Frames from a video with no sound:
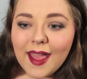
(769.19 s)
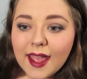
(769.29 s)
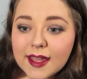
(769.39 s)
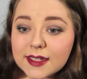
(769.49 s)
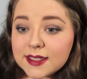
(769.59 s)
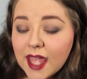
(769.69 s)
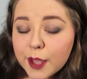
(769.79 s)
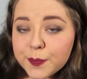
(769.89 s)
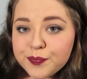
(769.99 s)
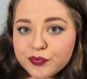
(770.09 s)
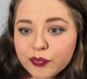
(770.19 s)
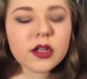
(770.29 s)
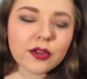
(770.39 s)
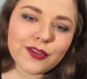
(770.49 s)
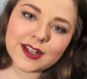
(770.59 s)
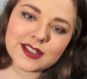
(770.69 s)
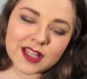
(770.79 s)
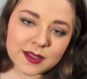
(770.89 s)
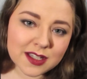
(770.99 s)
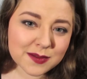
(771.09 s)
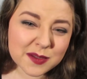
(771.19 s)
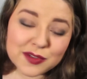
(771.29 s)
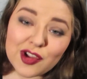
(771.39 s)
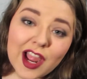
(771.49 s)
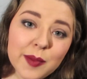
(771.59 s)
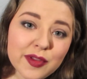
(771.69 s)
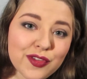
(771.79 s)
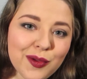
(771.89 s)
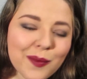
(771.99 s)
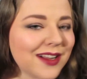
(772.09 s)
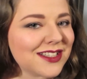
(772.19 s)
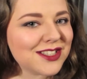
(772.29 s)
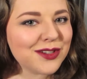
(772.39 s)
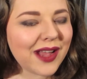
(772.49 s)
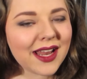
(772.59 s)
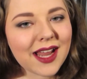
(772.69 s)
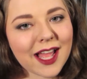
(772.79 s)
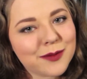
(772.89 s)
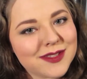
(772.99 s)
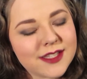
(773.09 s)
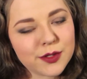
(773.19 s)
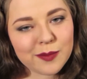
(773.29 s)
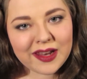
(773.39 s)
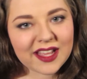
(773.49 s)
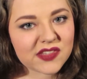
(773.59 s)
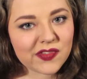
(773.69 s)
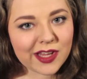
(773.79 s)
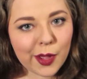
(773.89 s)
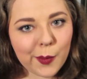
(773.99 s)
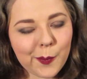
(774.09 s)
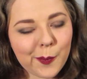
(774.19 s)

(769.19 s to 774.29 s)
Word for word: And yeah, don't forget to like and subscribe if you want to, and I will see you in my next video.